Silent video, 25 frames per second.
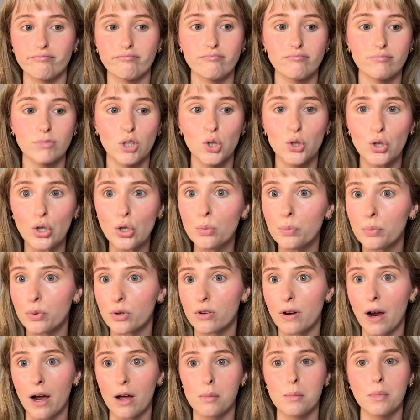group
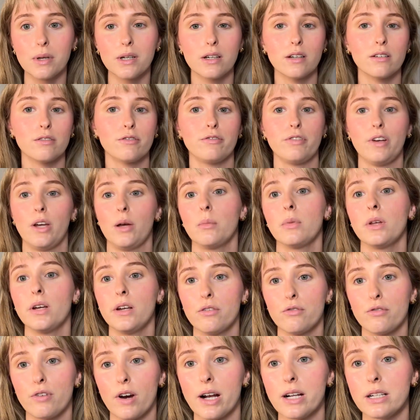around me of family
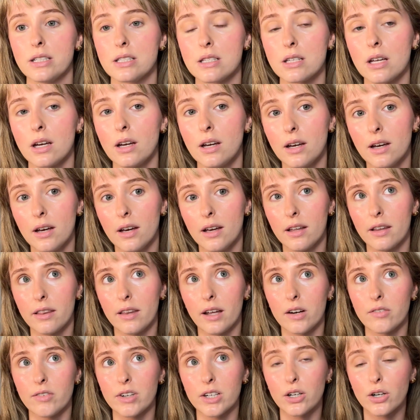and friends that
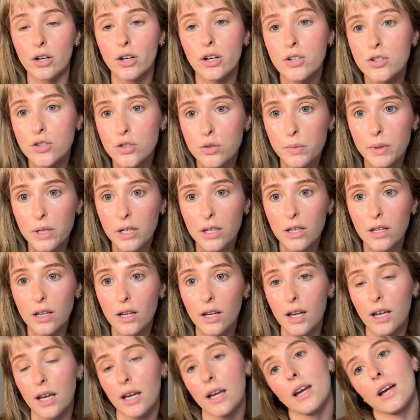have encouraged me,
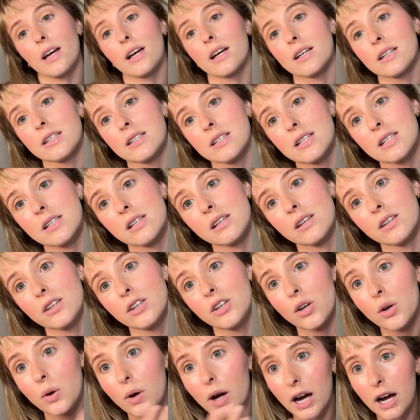and
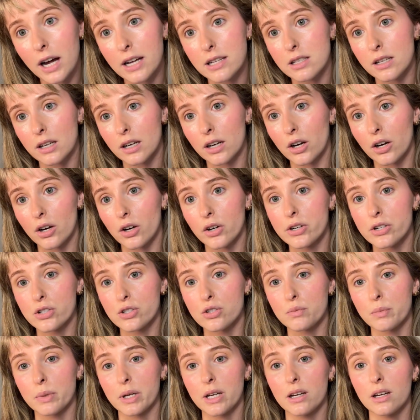you guys encourage
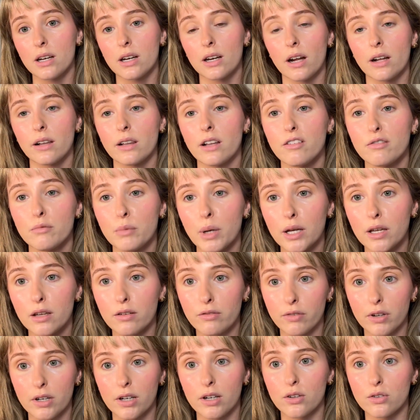me, and I love making
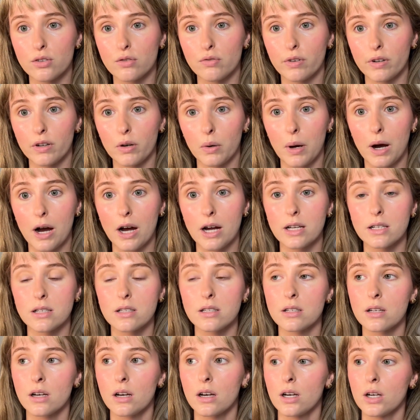videos for you
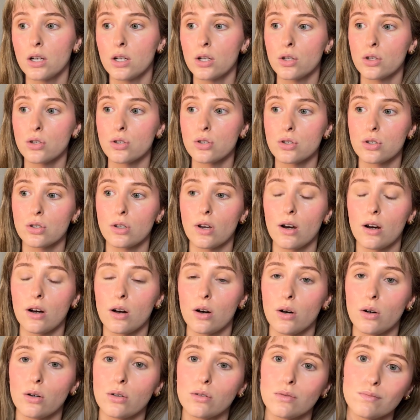guys,
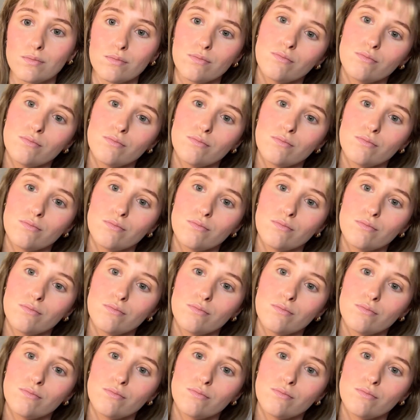so